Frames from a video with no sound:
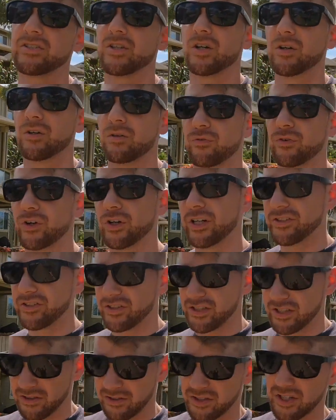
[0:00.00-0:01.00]
So for
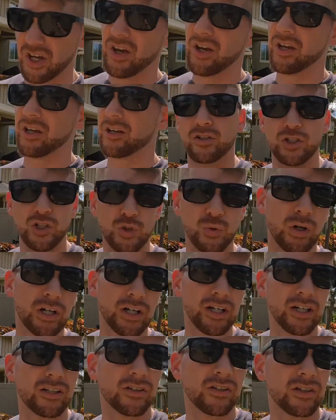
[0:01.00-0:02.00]
instance, you
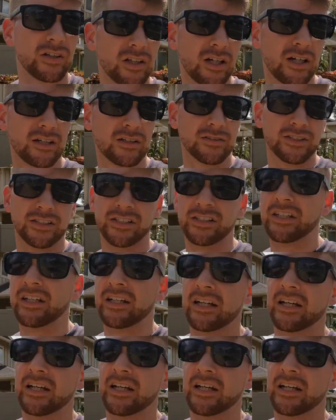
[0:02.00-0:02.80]
wanna enter the lottery.